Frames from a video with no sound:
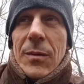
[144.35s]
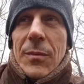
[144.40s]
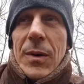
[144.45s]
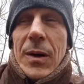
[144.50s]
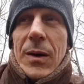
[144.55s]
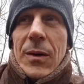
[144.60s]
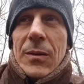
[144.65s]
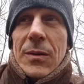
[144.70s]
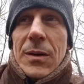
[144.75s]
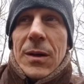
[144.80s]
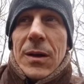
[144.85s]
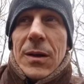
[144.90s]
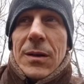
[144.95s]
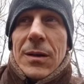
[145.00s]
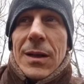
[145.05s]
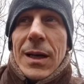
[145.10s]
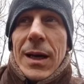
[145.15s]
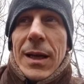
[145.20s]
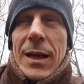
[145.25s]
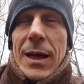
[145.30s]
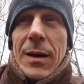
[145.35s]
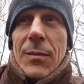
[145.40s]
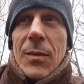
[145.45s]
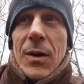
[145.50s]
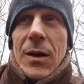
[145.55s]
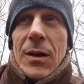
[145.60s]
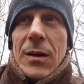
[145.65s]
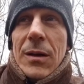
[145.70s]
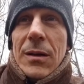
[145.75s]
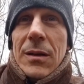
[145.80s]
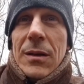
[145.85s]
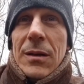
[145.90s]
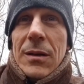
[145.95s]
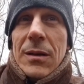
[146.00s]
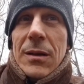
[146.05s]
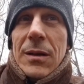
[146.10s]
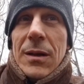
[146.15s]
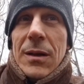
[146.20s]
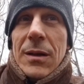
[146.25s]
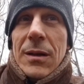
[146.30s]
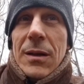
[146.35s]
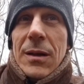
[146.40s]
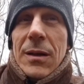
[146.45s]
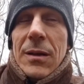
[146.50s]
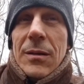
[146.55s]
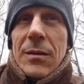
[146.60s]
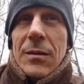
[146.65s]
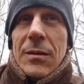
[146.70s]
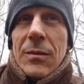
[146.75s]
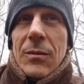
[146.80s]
about uh, dilemma and uh,